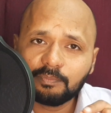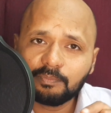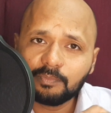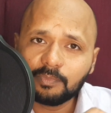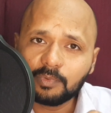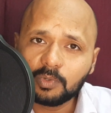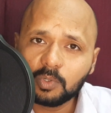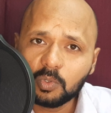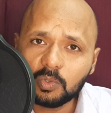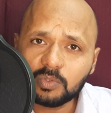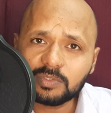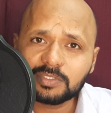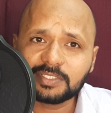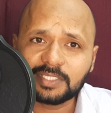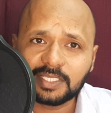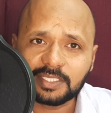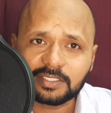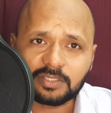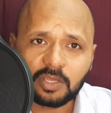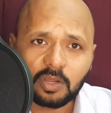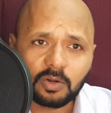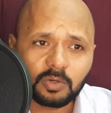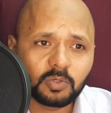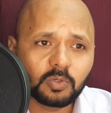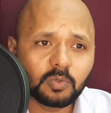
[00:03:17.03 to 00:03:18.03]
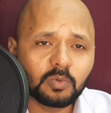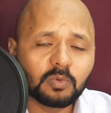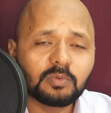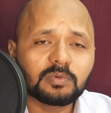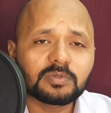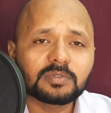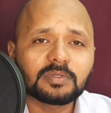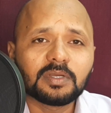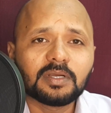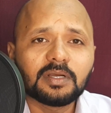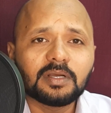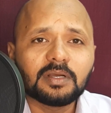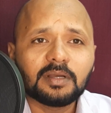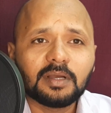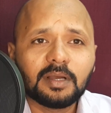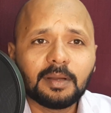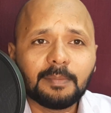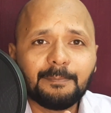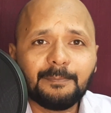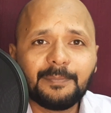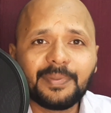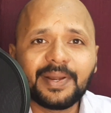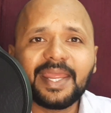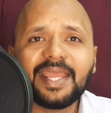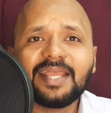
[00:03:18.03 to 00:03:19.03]
lose this, or to
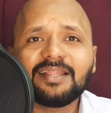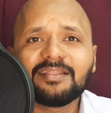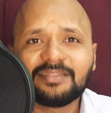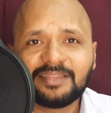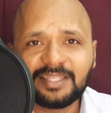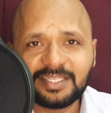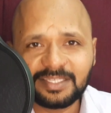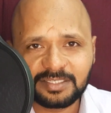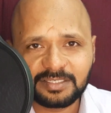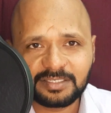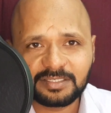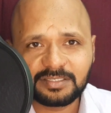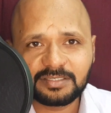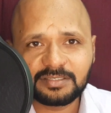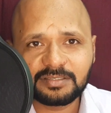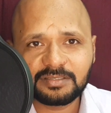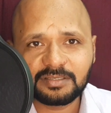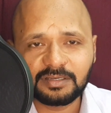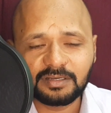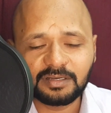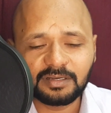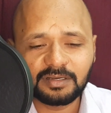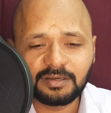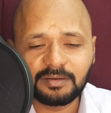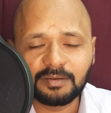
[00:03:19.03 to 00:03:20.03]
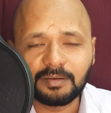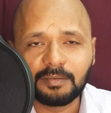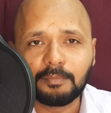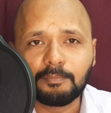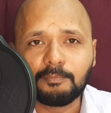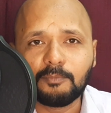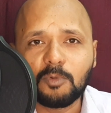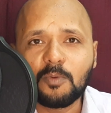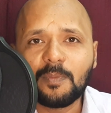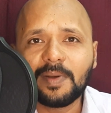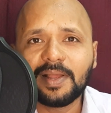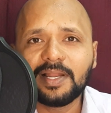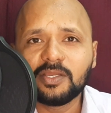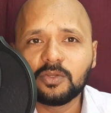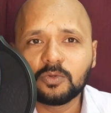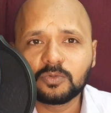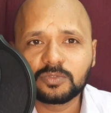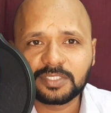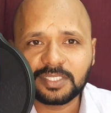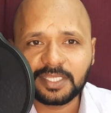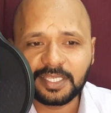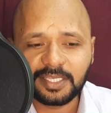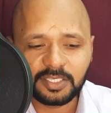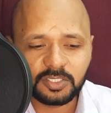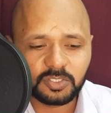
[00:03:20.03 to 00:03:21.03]
break this mobile
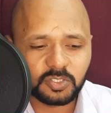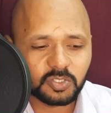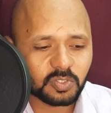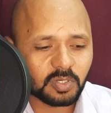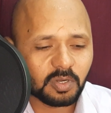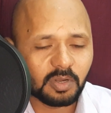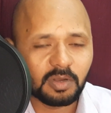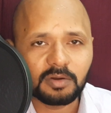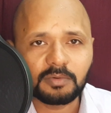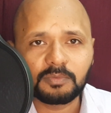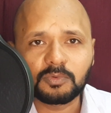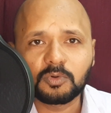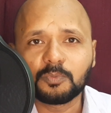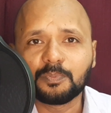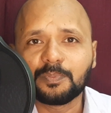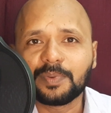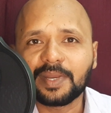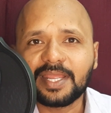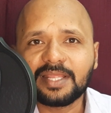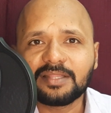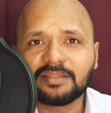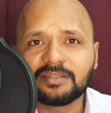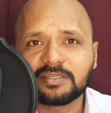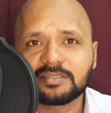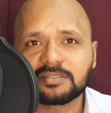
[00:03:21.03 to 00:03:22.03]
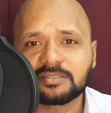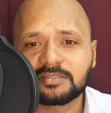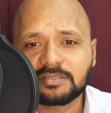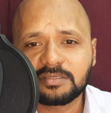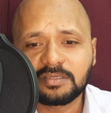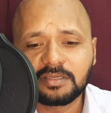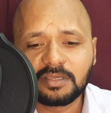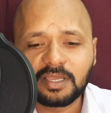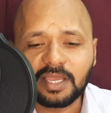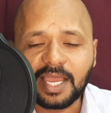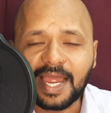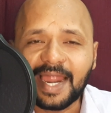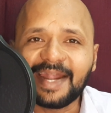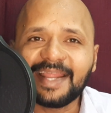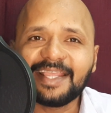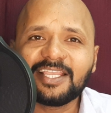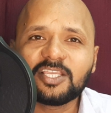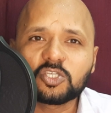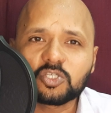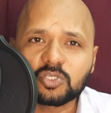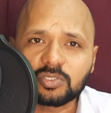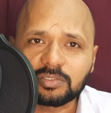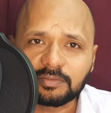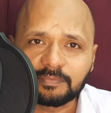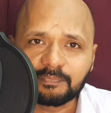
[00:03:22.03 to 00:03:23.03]
usage, or to break this
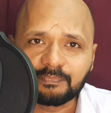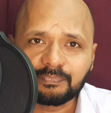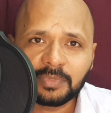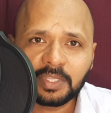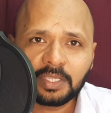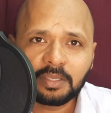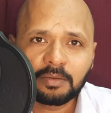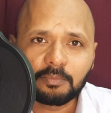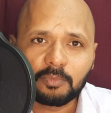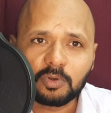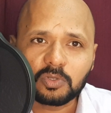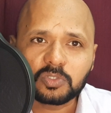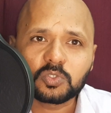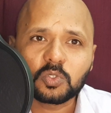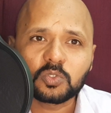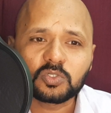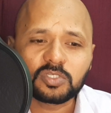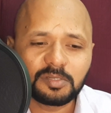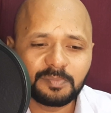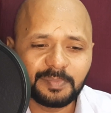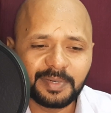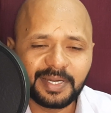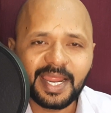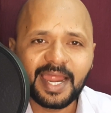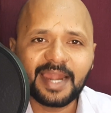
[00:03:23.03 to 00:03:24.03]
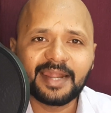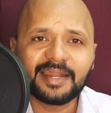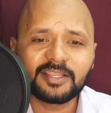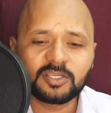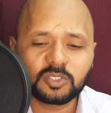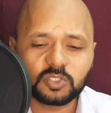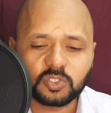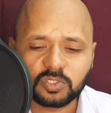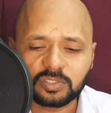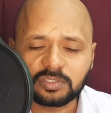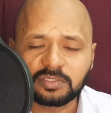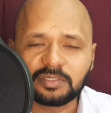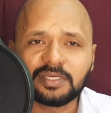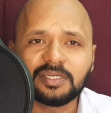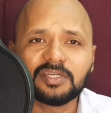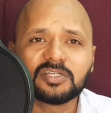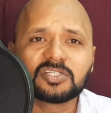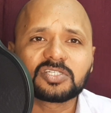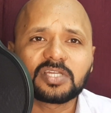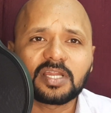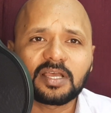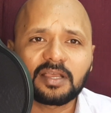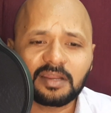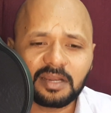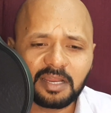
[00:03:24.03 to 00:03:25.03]
addiction, more social media addiction,
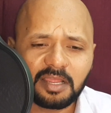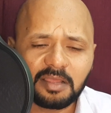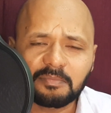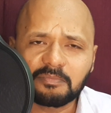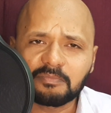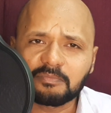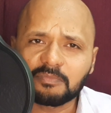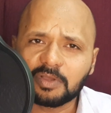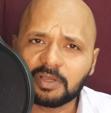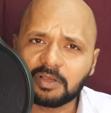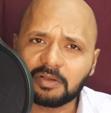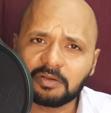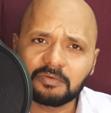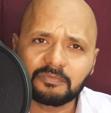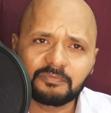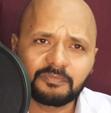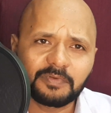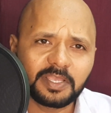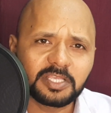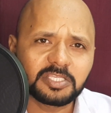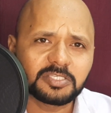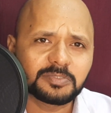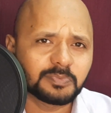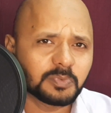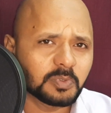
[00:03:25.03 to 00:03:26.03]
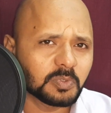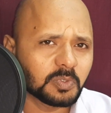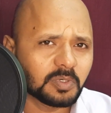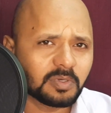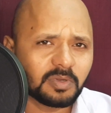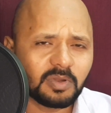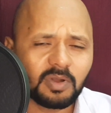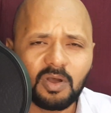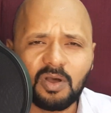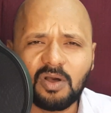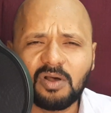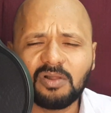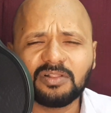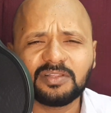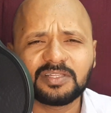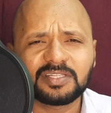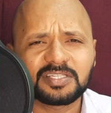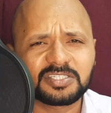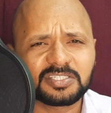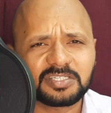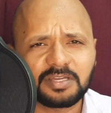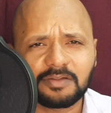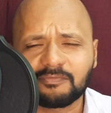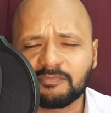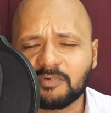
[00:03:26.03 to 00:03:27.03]
Instagram, Facebook, all this
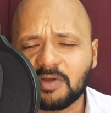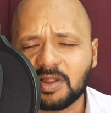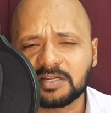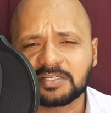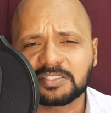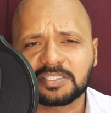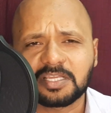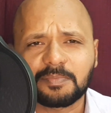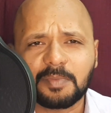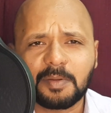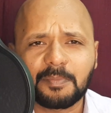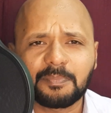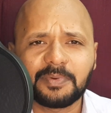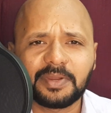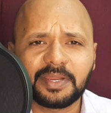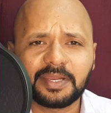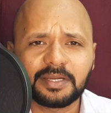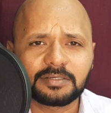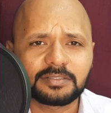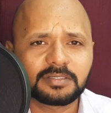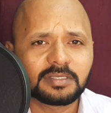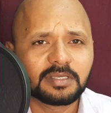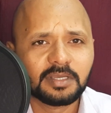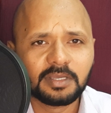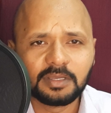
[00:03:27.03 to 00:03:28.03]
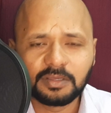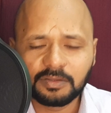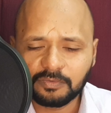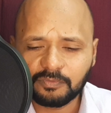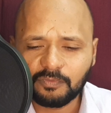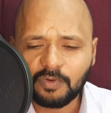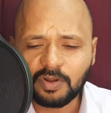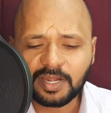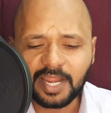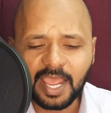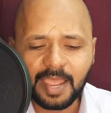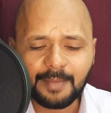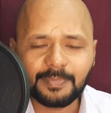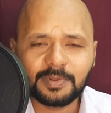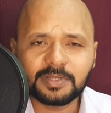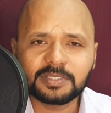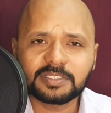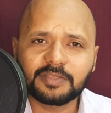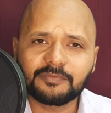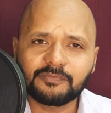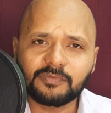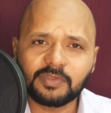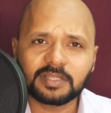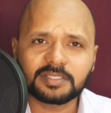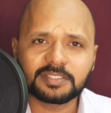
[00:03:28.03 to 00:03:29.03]
stuff, WhatsApp updates, what happens
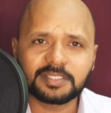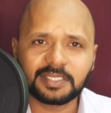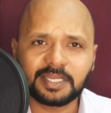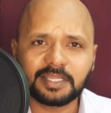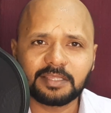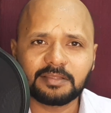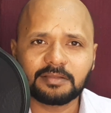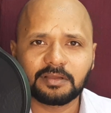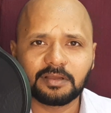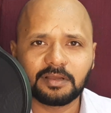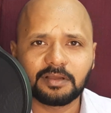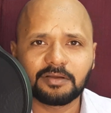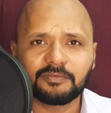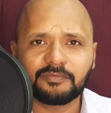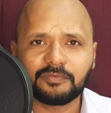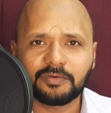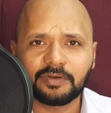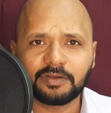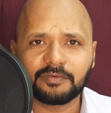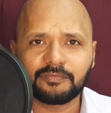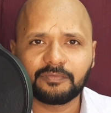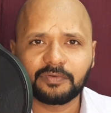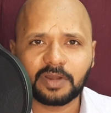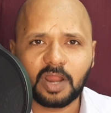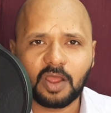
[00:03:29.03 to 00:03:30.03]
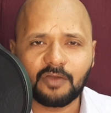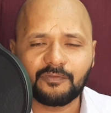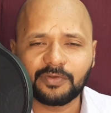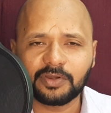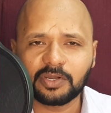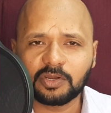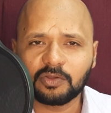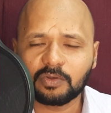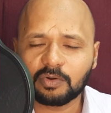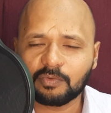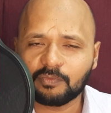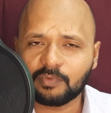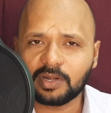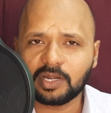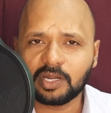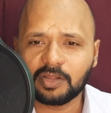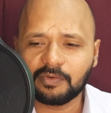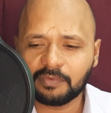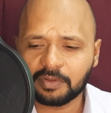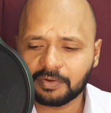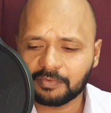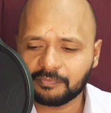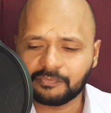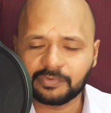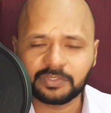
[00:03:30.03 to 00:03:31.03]
if we are sitting for half an hour, 1
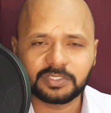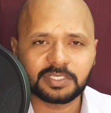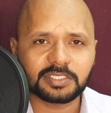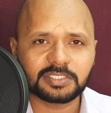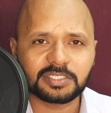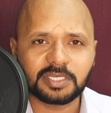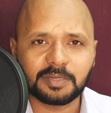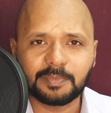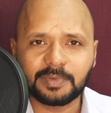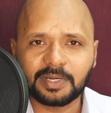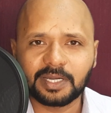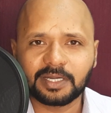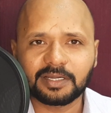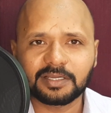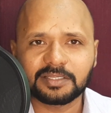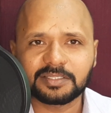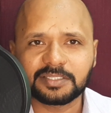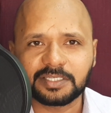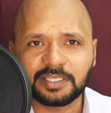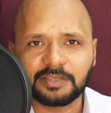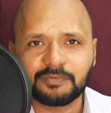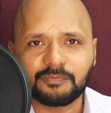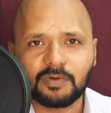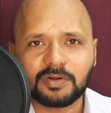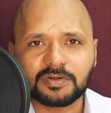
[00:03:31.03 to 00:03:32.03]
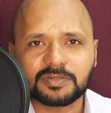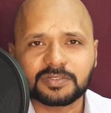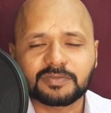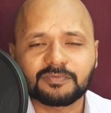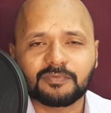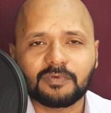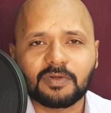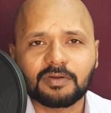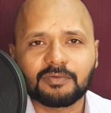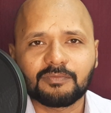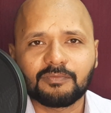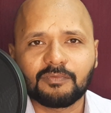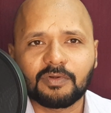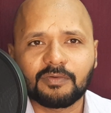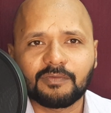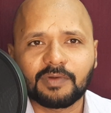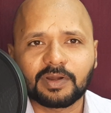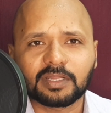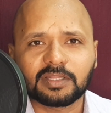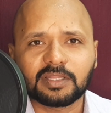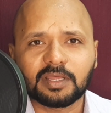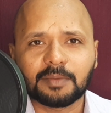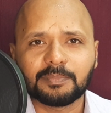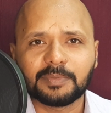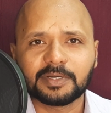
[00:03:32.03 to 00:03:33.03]
hour, we just immediately see what are
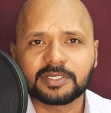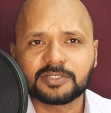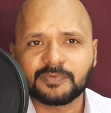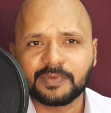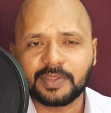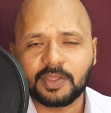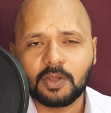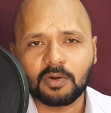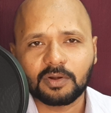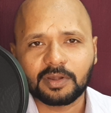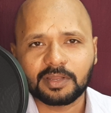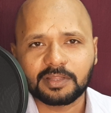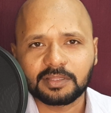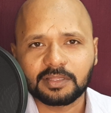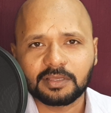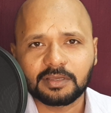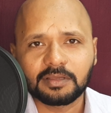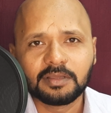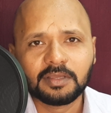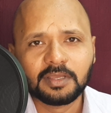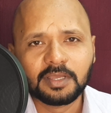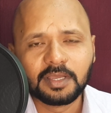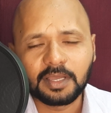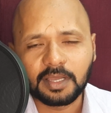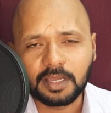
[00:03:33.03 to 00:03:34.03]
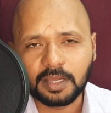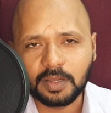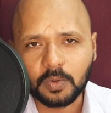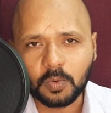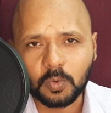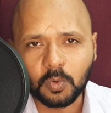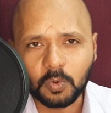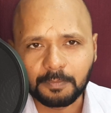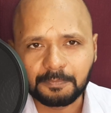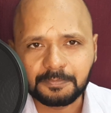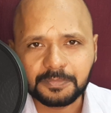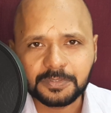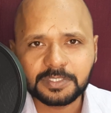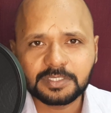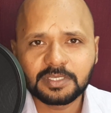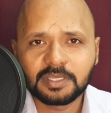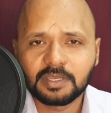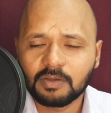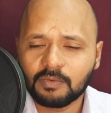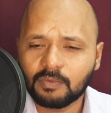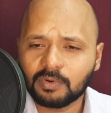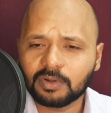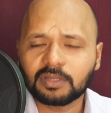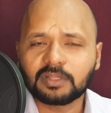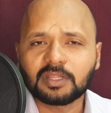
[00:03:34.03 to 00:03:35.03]
the updates we got in the groups,
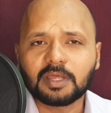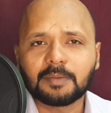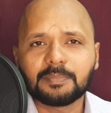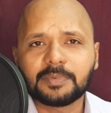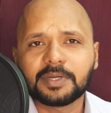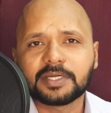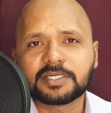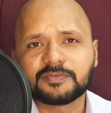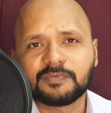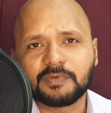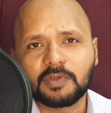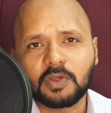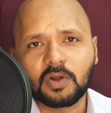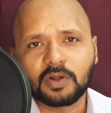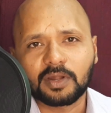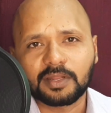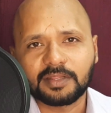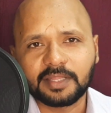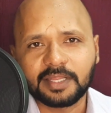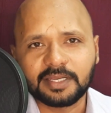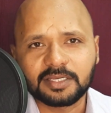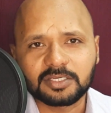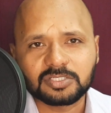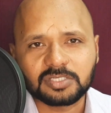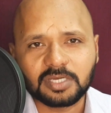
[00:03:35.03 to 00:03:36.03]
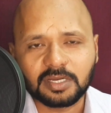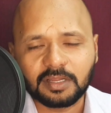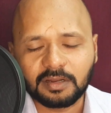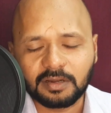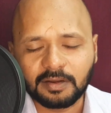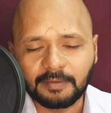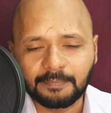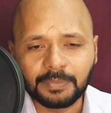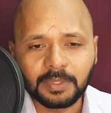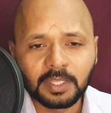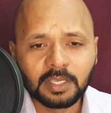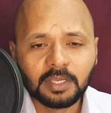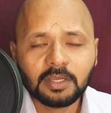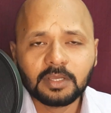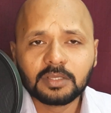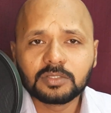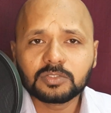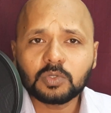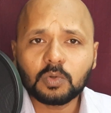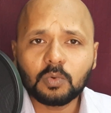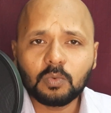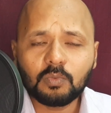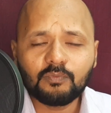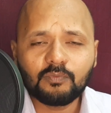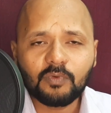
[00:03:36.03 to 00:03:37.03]
what are the updates we got in the Instagram.
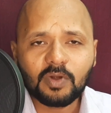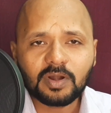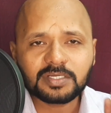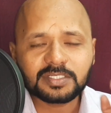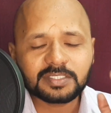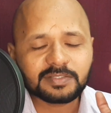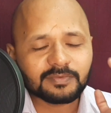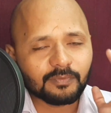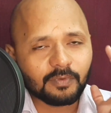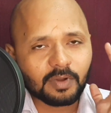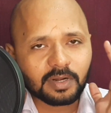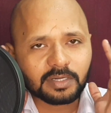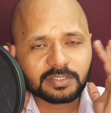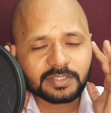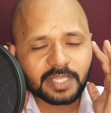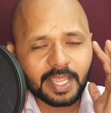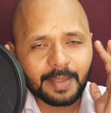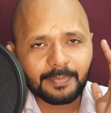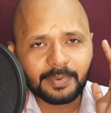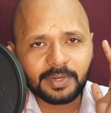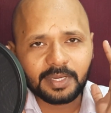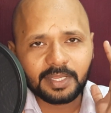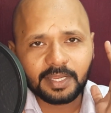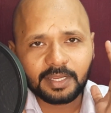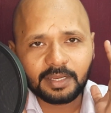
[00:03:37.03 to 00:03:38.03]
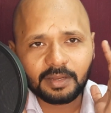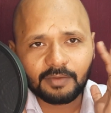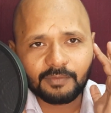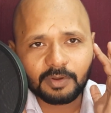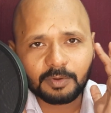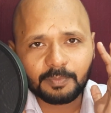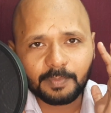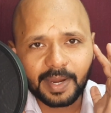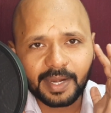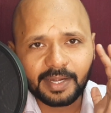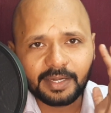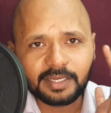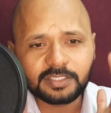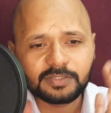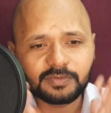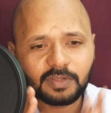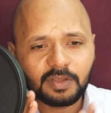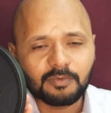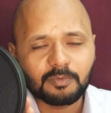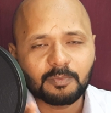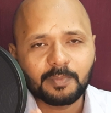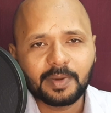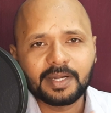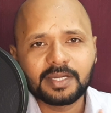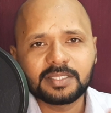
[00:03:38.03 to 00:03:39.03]
So what's happening in our mind is,
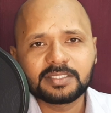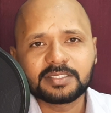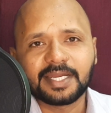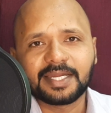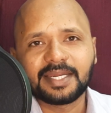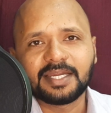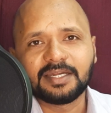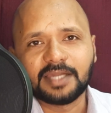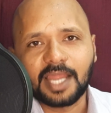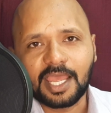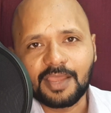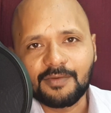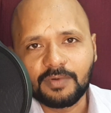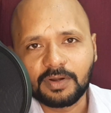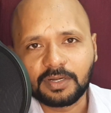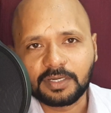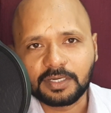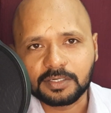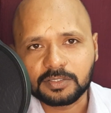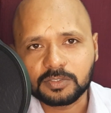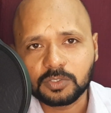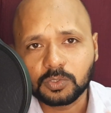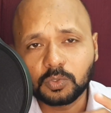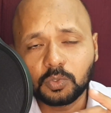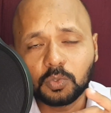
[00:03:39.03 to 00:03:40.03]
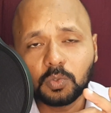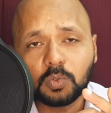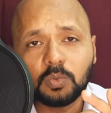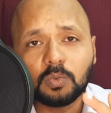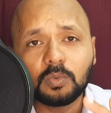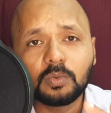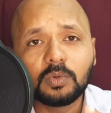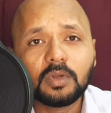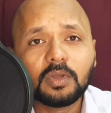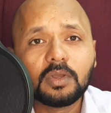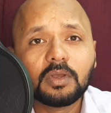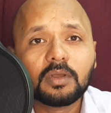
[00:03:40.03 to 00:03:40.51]
our mind is getting diverted. So to